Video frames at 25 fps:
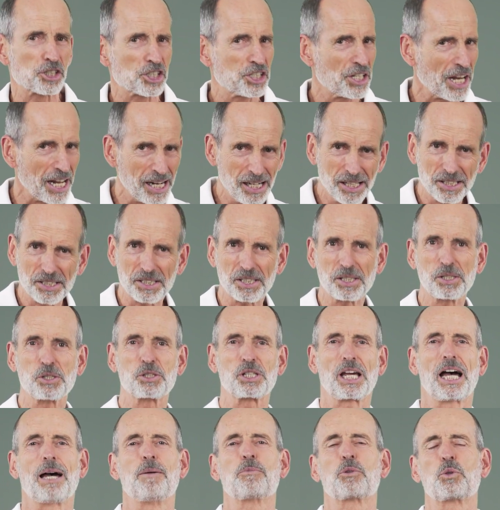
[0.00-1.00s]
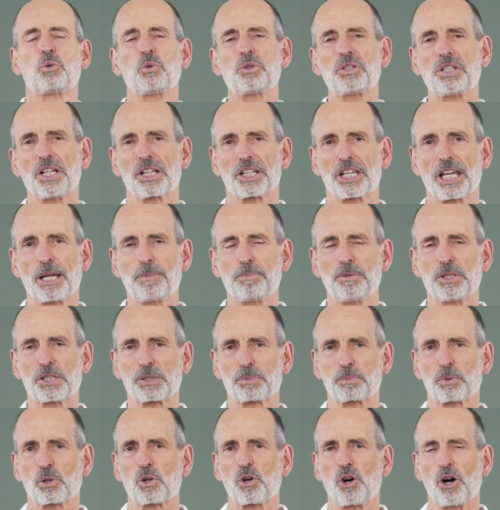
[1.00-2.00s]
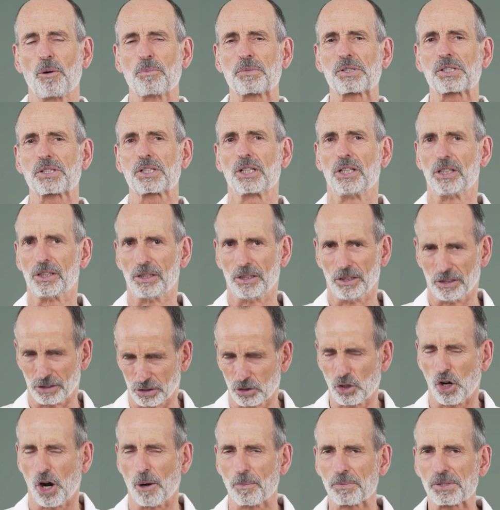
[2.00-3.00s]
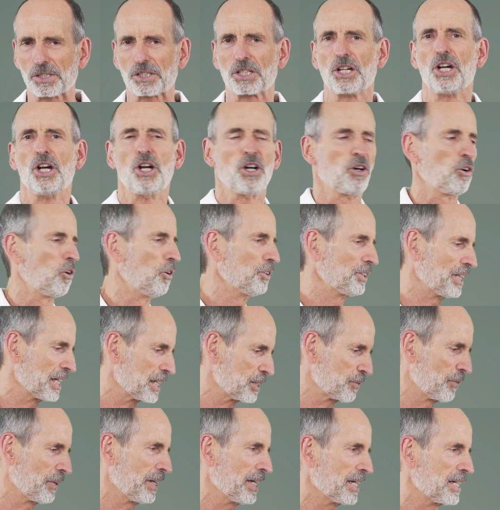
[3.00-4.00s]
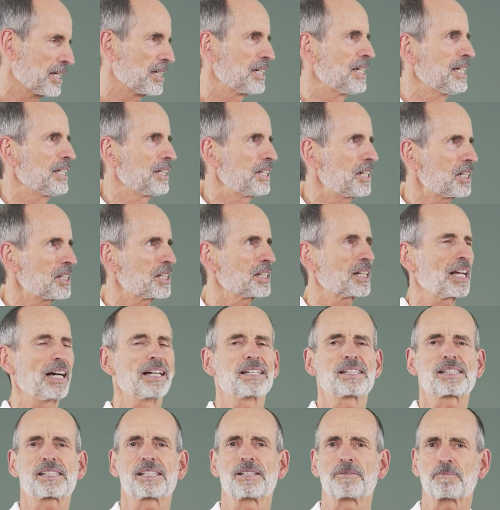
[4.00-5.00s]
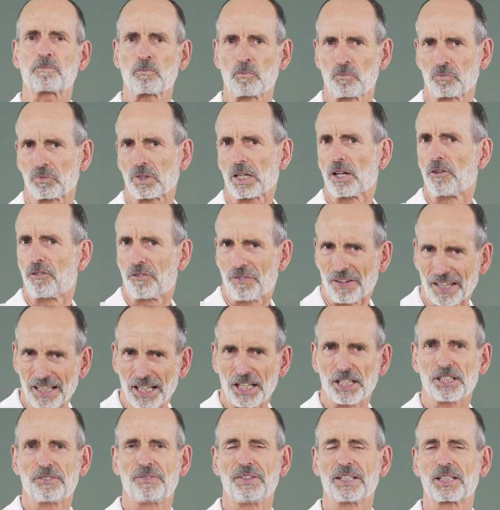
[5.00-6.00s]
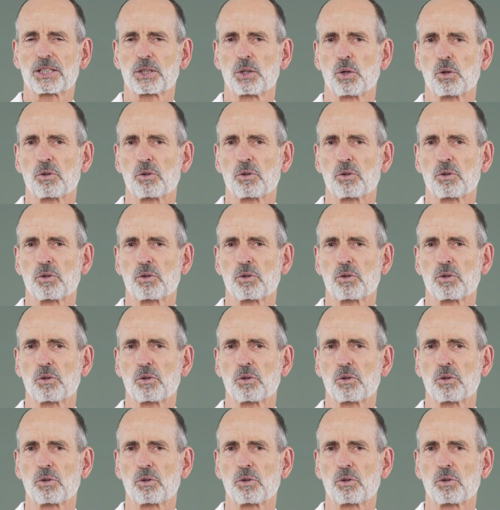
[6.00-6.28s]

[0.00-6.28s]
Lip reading: to get results within a short period of time and correct all these misalignments.